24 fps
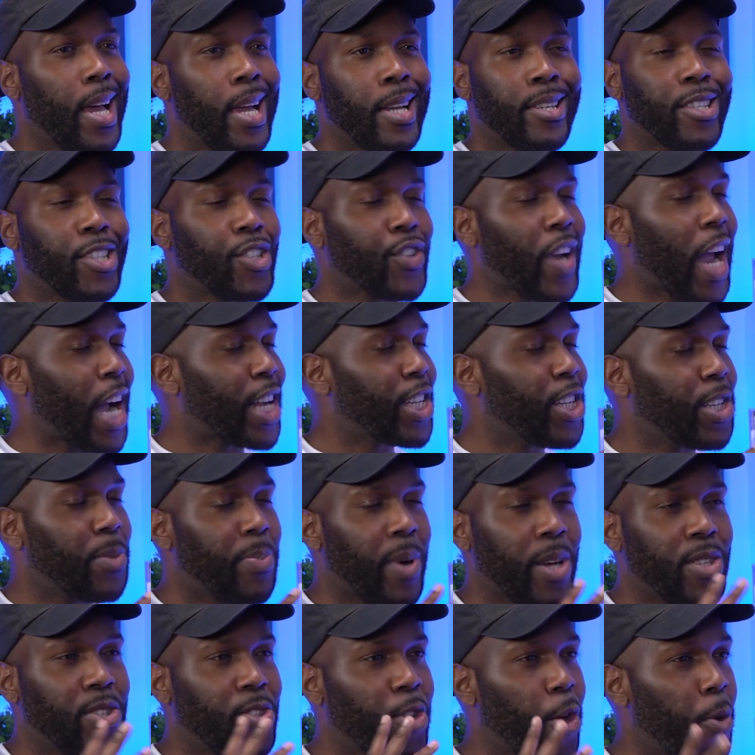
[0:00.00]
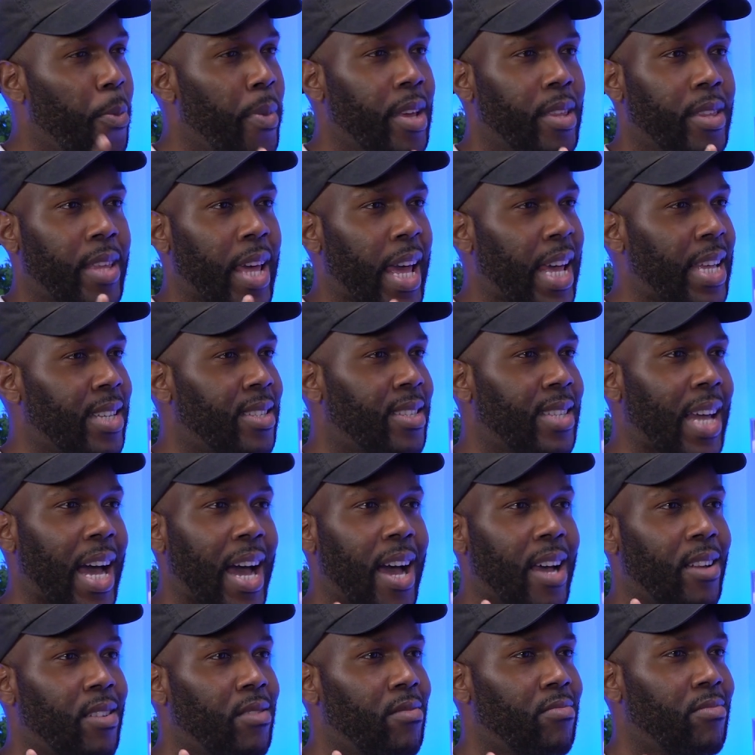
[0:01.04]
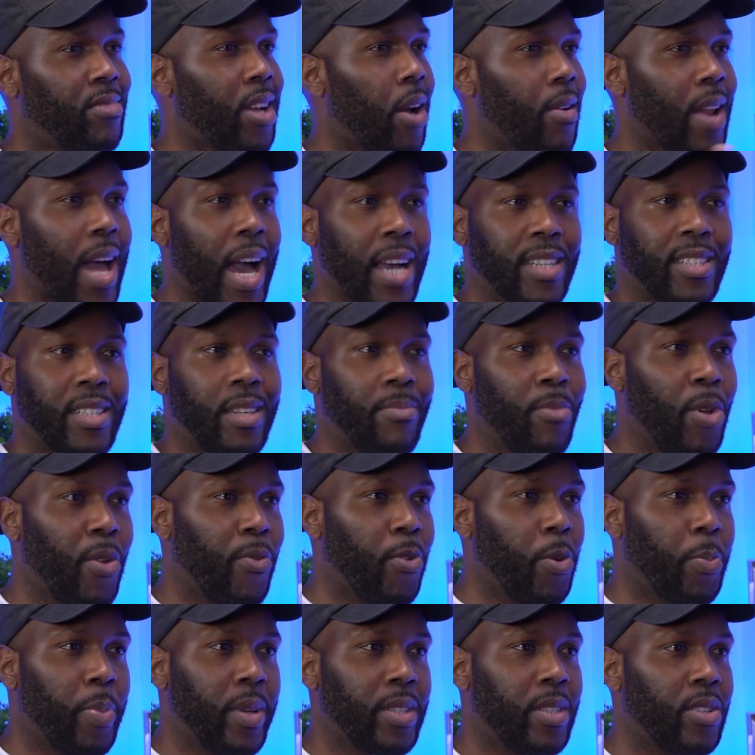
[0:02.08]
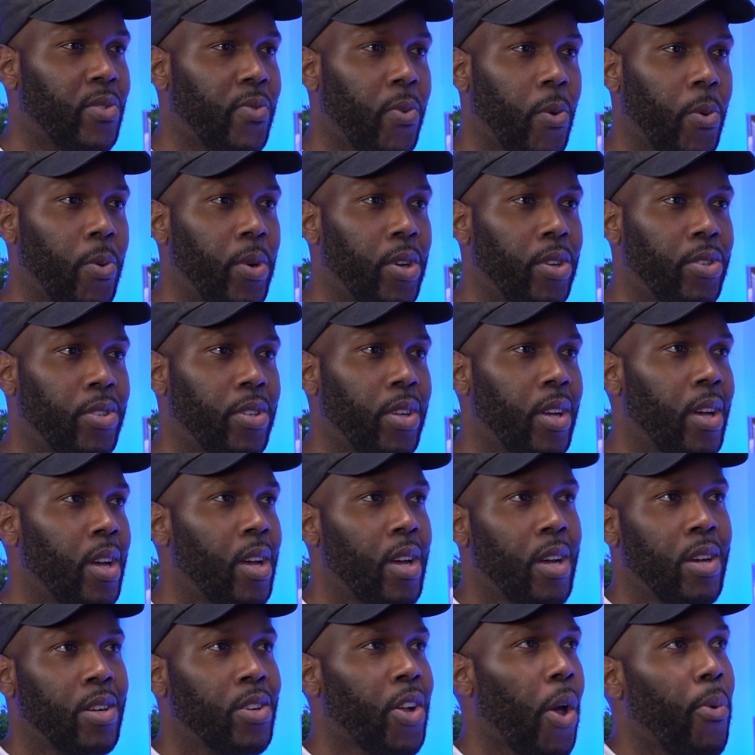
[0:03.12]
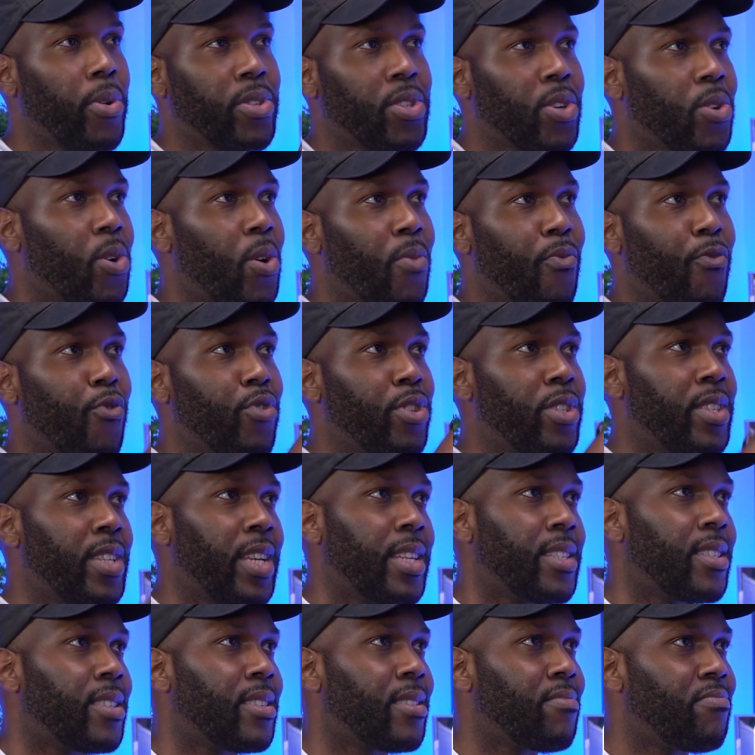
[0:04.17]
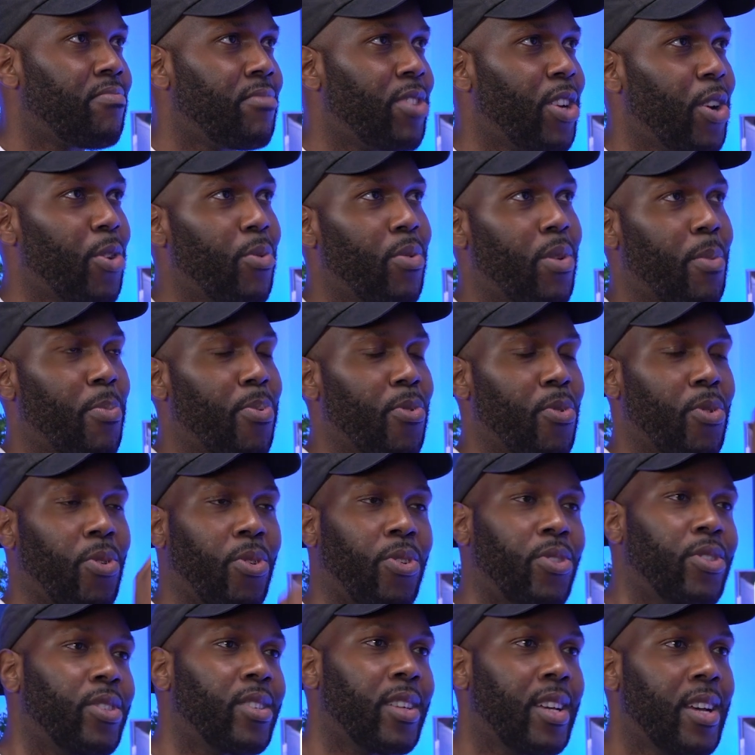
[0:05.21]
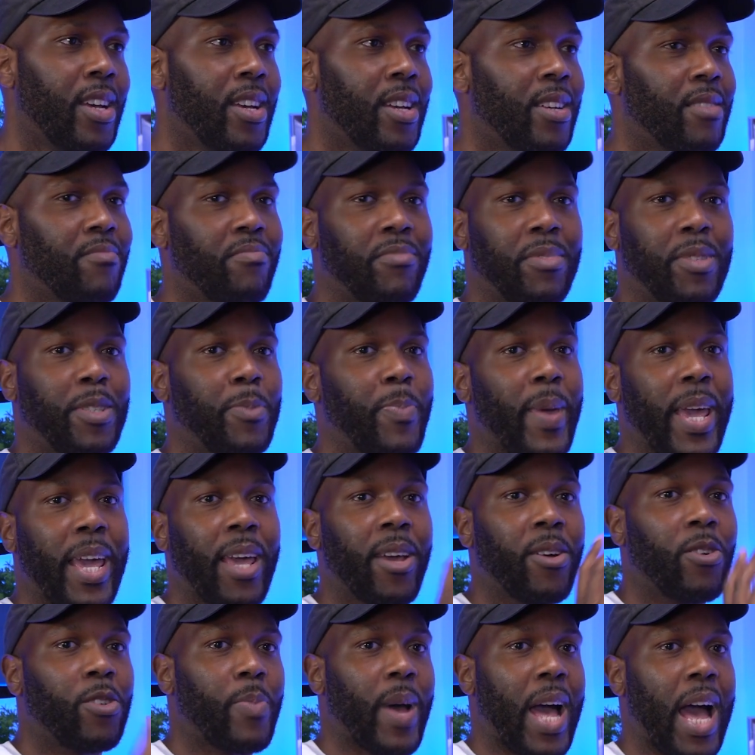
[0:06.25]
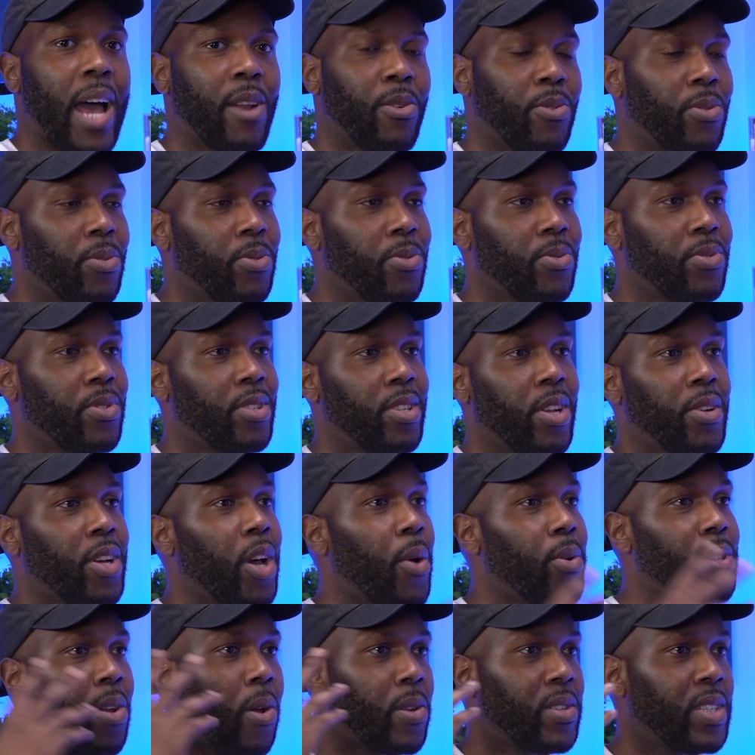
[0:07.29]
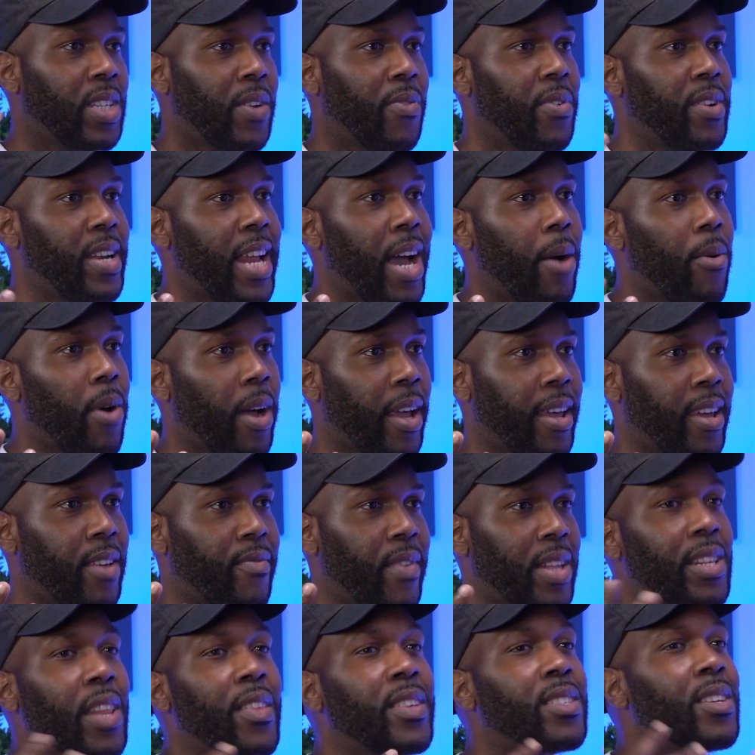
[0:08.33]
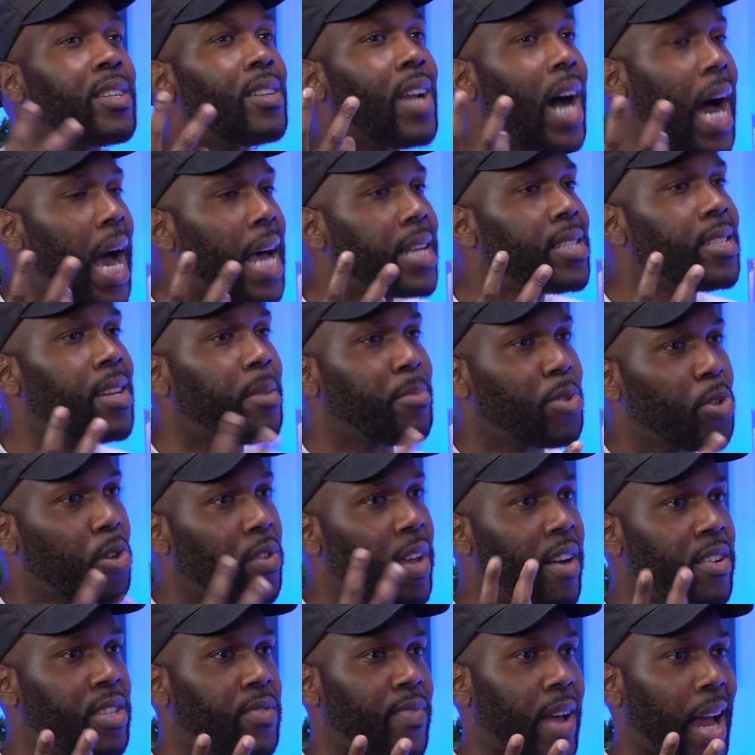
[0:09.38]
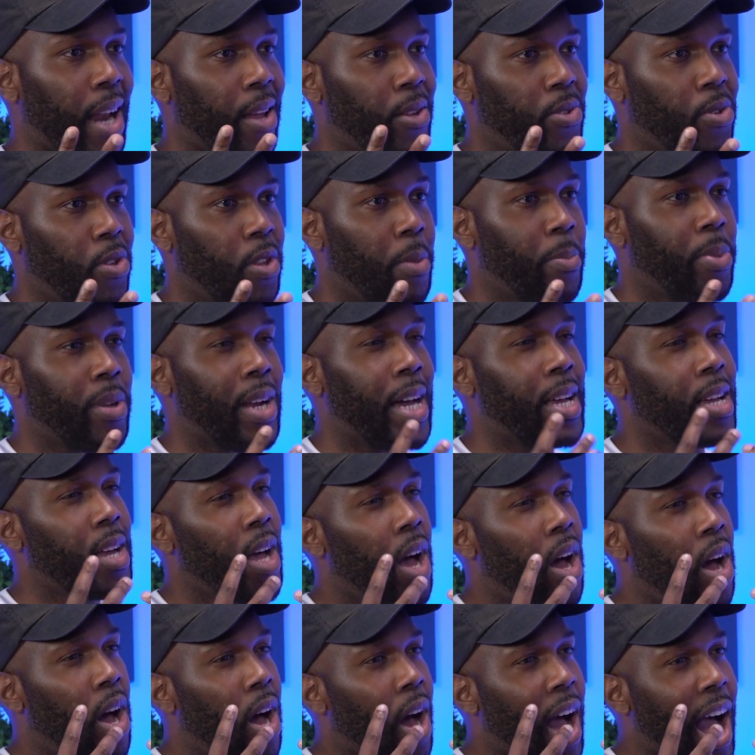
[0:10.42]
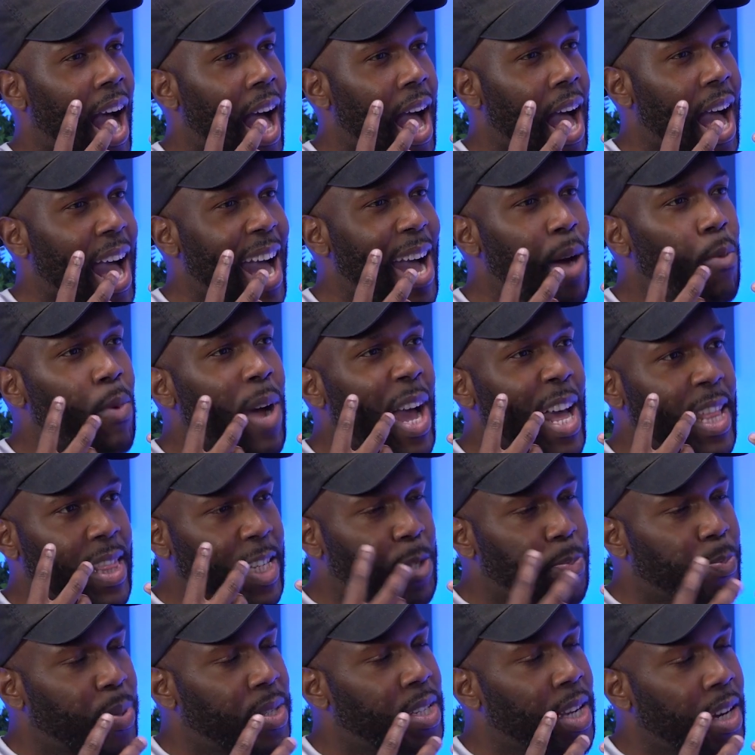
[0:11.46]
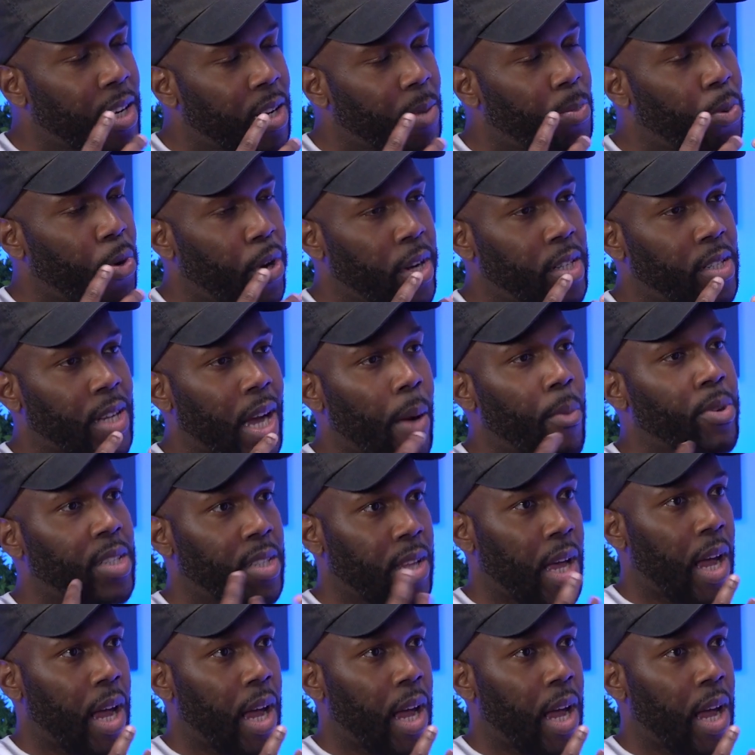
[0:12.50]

distracted by so many things that don't actually move your business forward. Going to conferences, abroad, speaking on panels, going to lots of different networking events. These are nice, and I'm sure there is value to them. But like at this particular point in time, which is